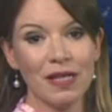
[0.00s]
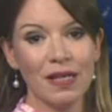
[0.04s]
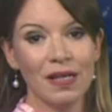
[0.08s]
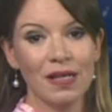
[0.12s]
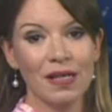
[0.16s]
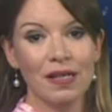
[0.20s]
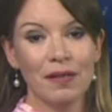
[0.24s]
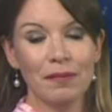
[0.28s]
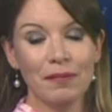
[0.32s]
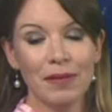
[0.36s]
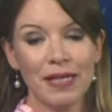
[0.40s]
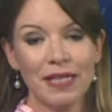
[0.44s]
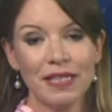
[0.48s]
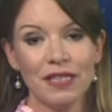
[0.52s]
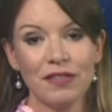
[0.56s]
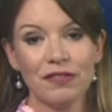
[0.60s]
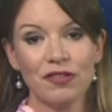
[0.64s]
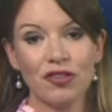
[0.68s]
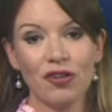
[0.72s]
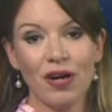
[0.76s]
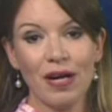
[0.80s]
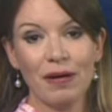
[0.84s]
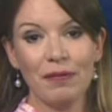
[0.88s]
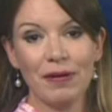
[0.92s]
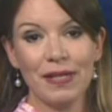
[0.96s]
but plenty
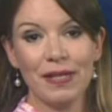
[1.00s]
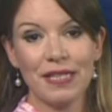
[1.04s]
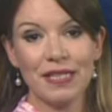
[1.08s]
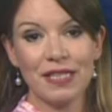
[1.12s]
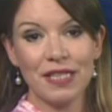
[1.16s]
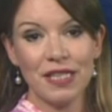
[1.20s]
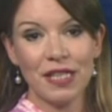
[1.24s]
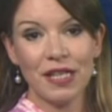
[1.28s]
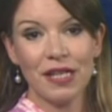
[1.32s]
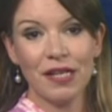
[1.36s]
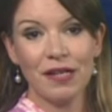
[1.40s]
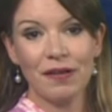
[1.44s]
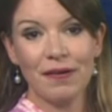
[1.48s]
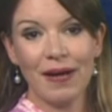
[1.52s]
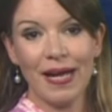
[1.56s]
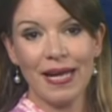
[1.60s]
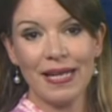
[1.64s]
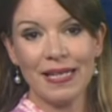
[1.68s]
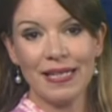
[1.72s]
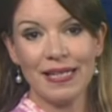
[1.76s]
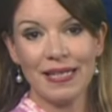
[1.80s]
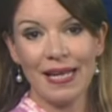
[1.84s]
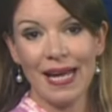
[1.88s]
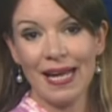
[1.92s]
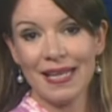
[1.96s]
of dry weather too.
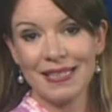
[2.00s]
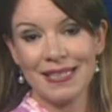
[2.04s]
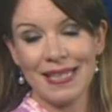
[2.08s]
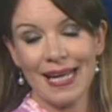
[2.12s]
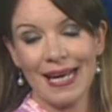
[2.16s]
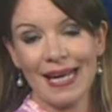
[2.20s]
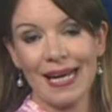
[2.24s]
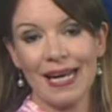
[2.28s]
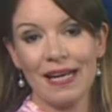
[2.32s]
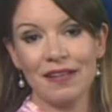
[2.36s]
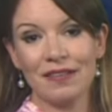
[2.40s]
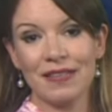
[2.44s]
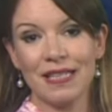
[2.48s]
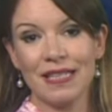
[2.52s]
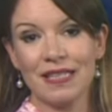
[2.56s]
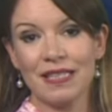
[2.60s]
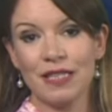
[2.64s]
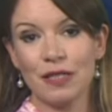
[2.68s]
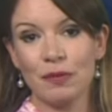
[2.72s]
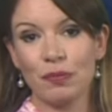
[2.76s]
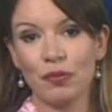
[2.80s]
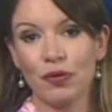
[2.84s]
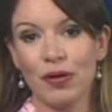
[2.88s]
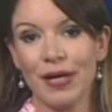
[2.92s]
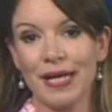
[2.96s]
And as that cloud
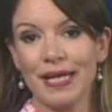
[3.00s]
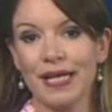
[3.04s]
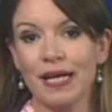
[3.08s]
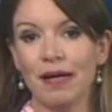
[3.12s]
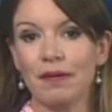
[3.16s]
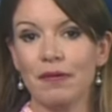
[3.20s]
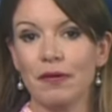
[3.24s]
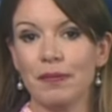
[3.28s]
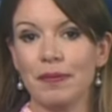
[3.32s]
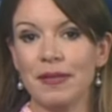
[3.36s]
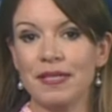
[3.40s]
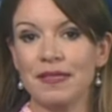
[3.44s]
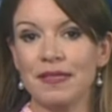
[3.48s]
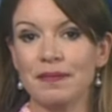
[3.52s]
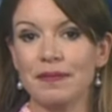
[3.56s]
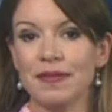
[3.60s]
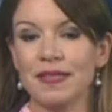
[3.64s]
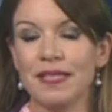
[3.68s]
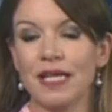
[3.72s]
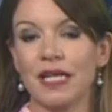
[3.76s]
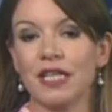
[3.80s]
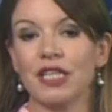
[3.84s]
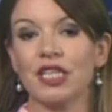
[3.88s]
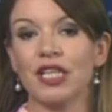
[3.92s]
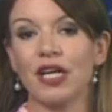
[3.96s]
tends to break up, there'll be some
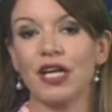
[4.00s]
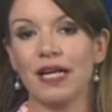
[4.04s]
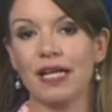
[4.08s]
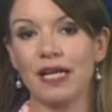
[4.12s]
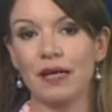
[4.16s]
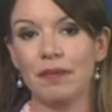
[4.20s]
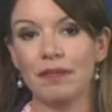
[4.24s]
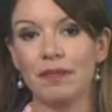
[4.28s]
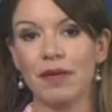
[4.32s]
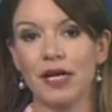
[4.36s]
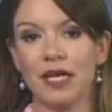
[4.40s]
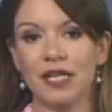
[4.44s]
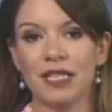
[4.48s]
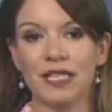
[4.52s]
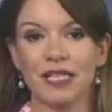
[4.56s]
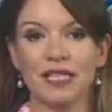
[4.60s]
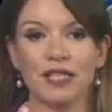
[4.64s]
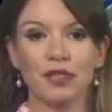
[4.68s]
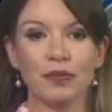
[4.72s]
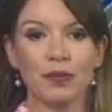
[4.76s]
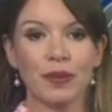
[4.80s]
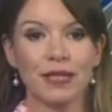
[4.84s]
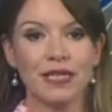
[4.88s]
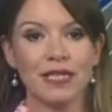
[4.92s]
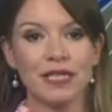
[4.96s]
sunshine
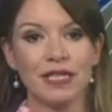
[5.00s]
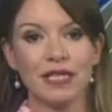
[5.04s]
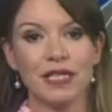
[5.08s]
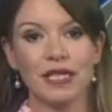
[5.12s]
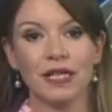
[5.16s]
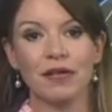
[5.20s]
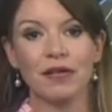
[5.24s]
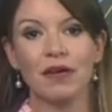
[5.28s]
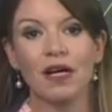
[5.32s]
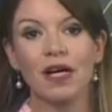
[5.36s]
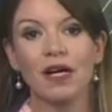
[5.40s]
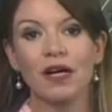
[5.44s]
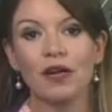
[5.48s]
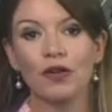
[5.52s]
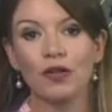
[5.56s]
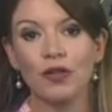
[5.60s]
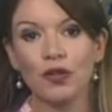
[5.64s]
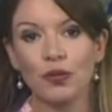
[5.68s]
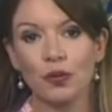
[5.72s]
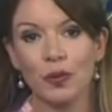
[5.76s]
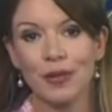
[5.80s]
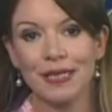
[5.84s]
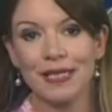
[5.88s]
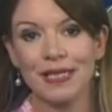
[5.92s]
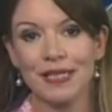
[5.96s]
emerging 22 or
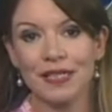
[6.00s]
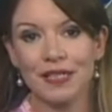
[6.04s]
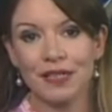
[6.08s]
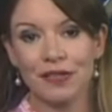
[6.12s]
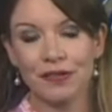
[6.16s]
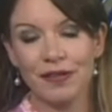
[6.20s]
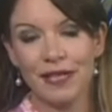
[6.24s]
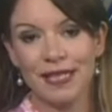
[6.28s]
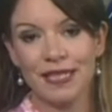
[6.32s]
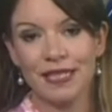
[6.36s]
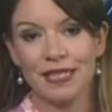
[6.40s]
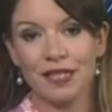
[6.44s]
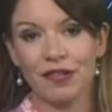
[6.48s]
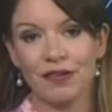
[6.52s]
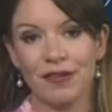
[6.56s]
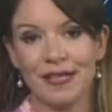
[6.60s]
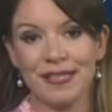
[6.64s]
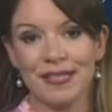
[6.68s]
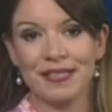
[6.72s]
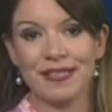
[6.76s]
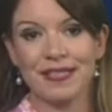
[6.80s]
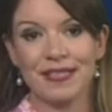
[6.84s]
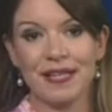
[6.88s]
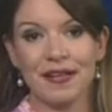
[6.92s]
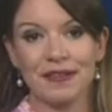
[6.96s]
23
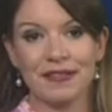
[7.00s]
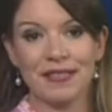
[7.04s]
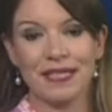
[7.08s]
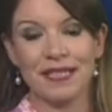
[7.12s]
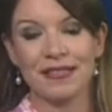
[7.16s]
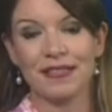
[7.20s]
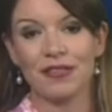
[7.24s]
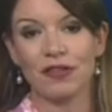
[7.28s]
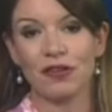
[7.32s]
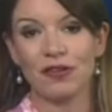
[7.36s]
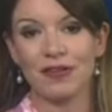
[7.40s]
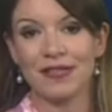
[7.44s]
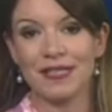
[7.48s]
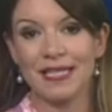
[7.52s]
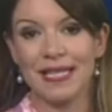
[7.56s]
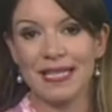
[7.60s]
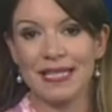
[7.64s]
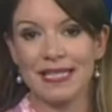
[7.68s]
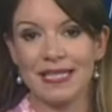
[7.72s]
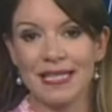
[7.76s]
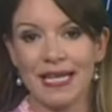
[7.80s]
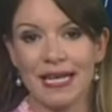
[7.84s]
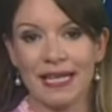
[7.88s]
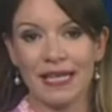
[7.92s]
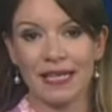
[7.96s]
degrees Celsius across
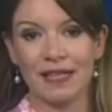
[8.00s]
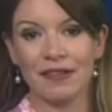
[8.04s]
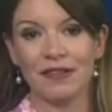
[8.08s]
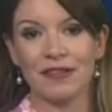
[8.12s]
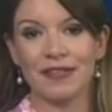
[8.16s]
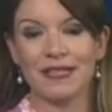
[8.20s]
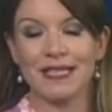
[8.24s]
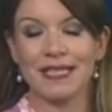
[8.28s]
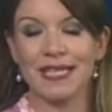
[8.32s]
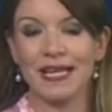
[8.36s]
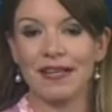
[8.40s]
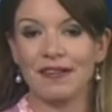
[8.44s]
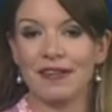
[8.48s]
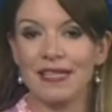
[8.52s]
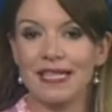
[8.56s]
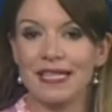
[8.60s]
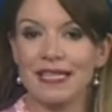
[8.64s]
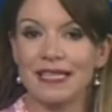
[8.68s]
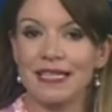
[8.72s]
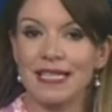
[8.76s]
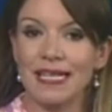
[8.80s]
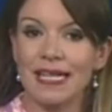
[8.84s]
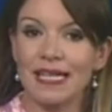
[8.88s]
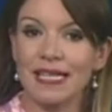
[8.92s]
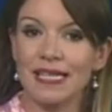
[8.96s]
East Anglia and
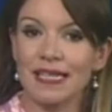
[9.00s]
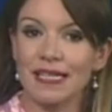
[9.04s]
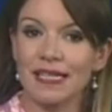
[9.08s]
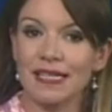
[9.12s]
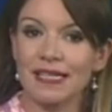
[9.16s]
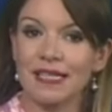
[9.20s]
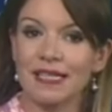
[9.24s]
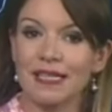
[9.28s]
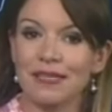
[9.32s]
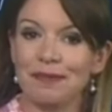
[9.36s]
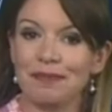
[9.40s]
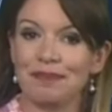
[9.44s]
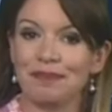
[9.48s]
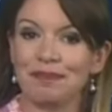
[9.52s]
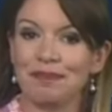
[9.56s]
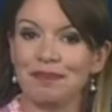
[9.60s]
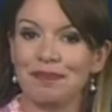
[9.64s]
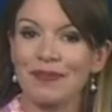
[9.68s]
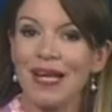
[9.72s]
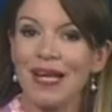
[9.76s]
southeast England.